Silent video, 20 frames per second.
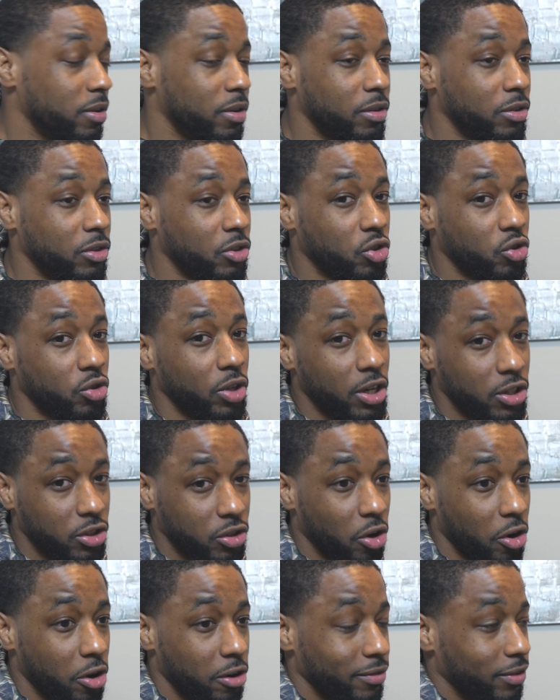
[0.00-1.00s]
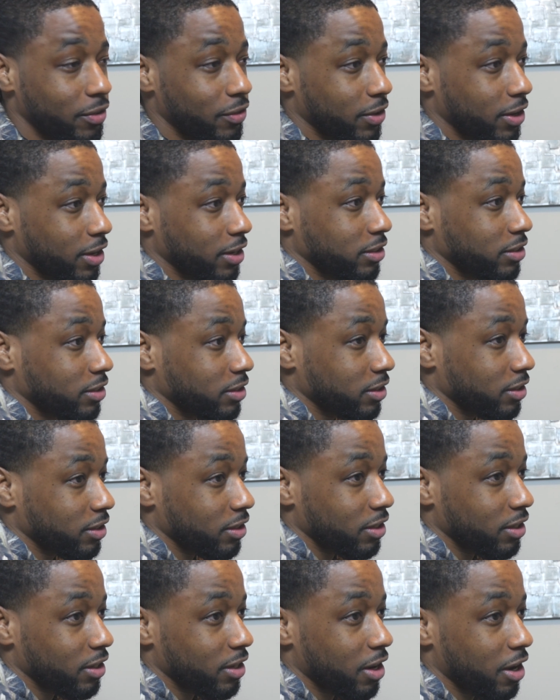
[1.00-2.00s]
Strange turn of events.
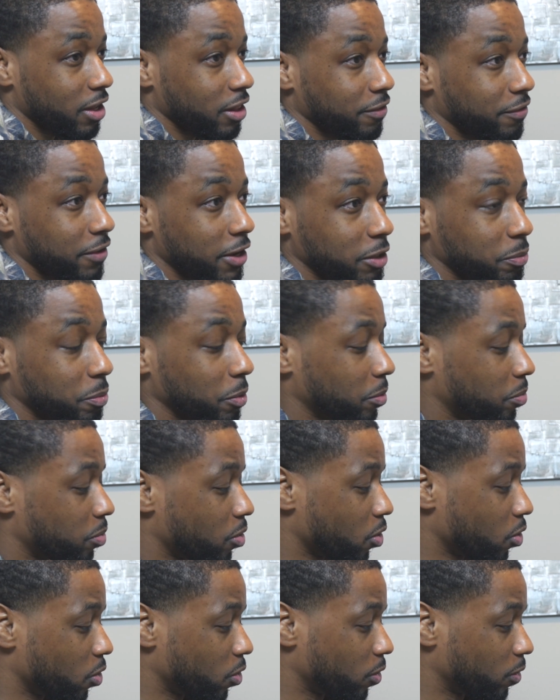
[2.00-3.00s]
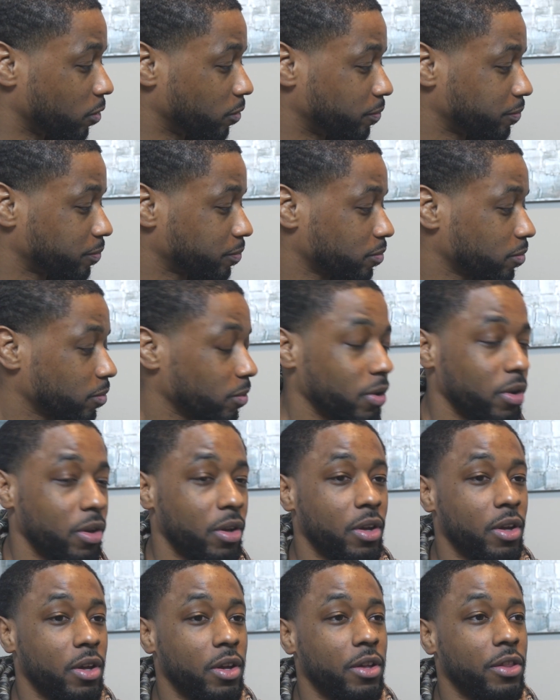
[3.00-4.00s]
On the Facebook poll,
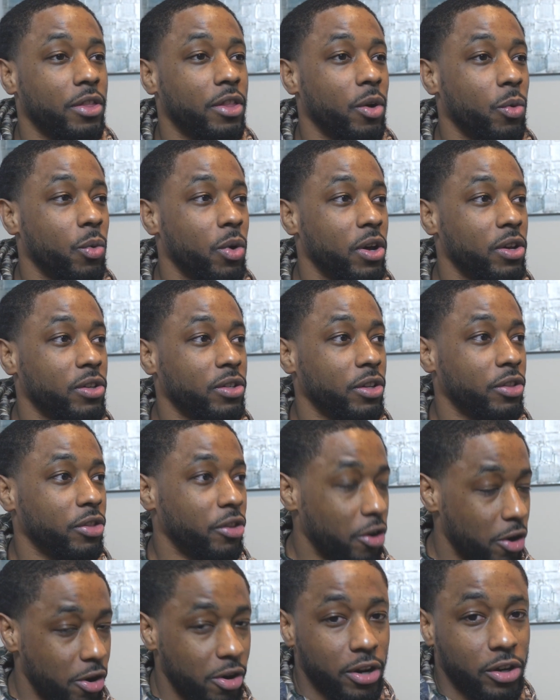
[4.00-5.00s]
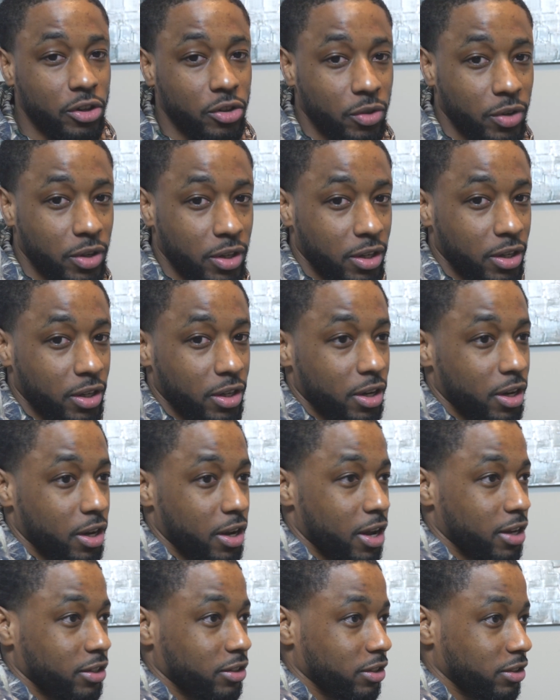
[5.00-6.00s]
there was a third entry
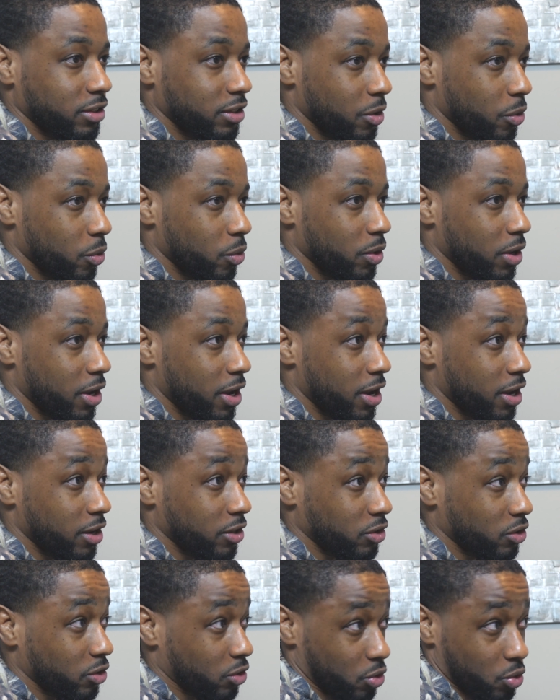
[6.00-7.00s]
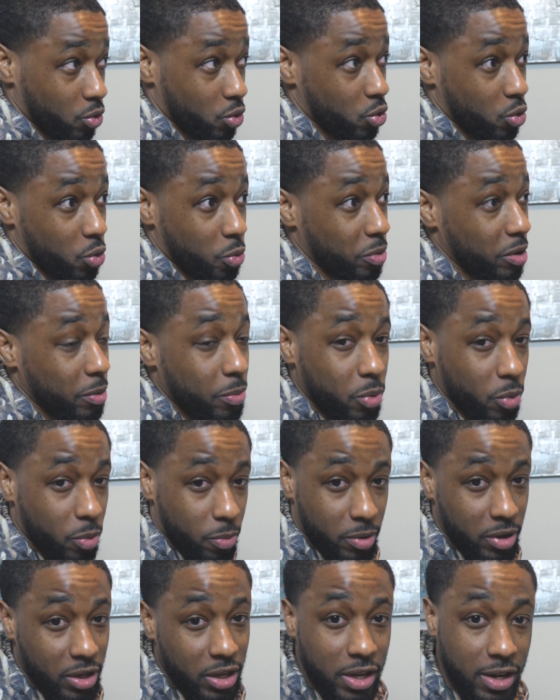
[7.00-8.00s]
as to who people
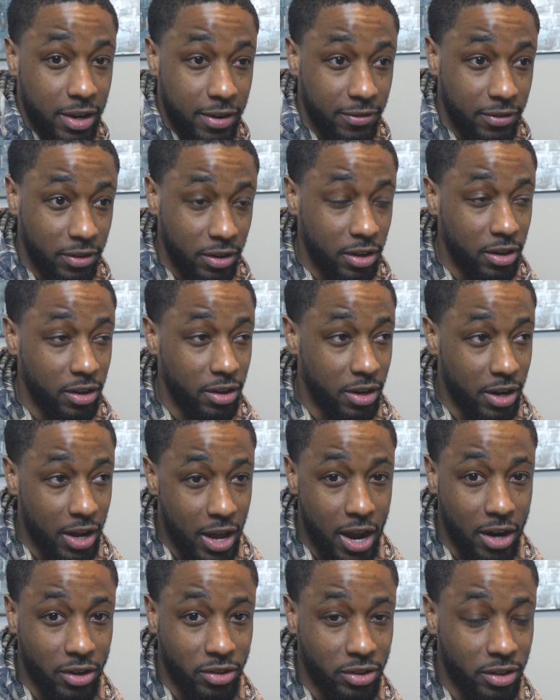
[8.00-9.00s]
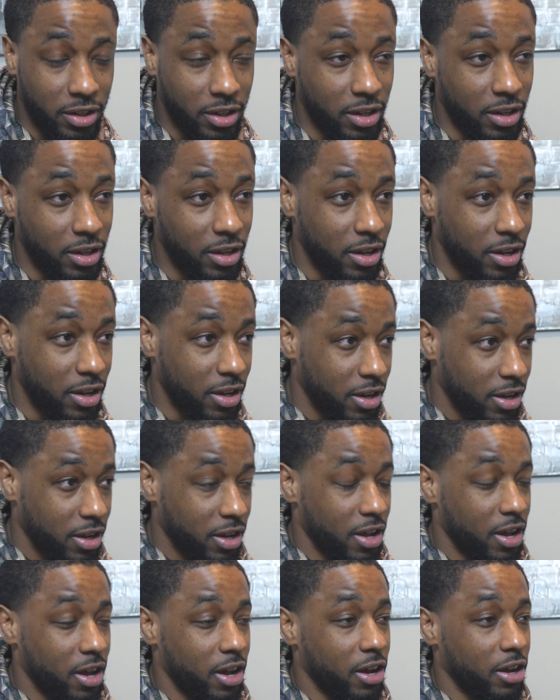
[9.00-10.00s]
believed could actually
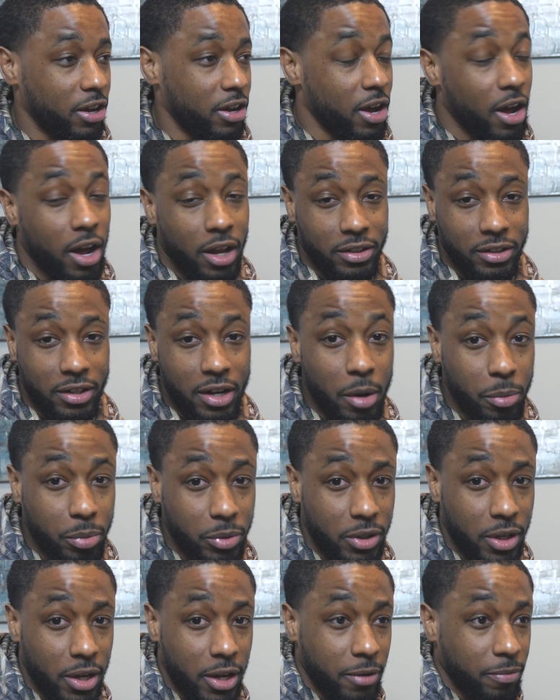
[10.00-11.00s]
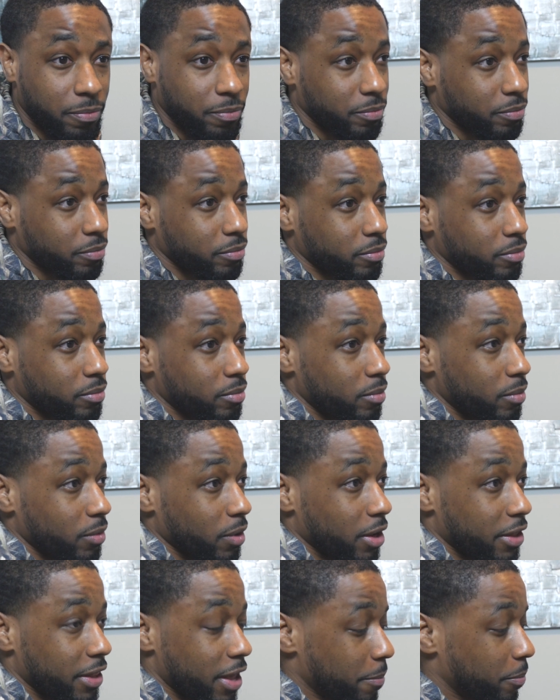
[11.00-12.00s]
cause an upset.
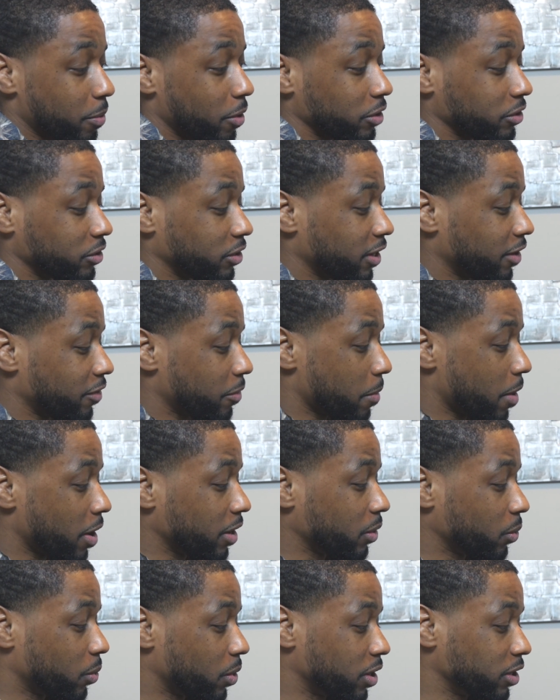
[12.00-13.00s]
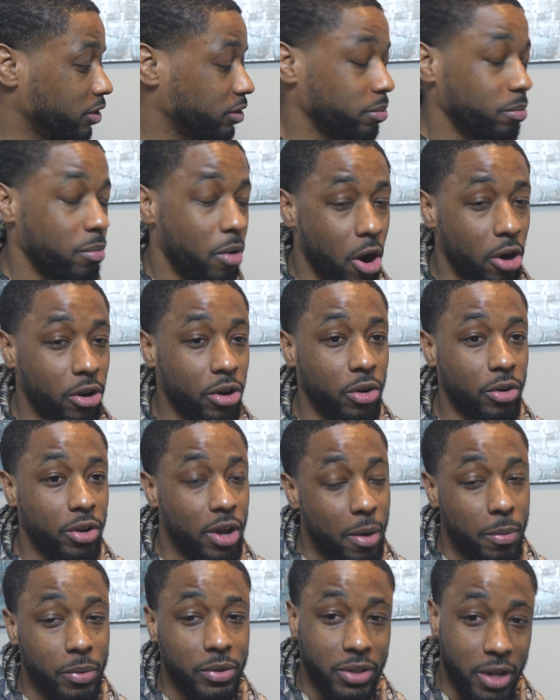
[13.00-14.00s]
And that person, everybody, was Mario
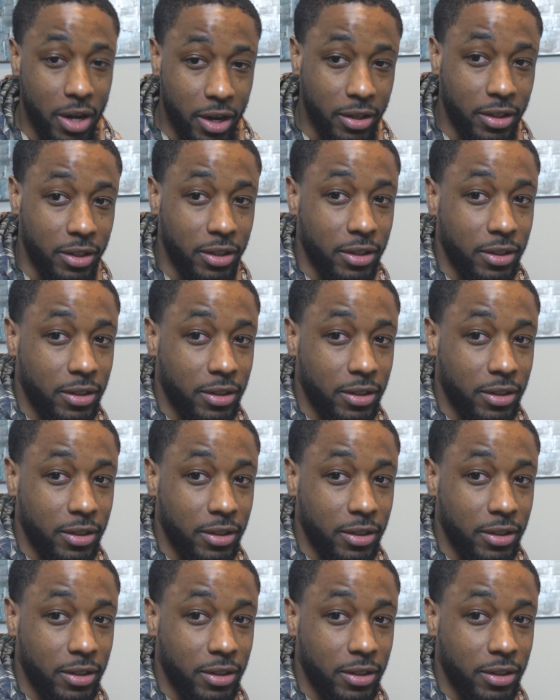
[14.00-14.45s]
Yamasaki.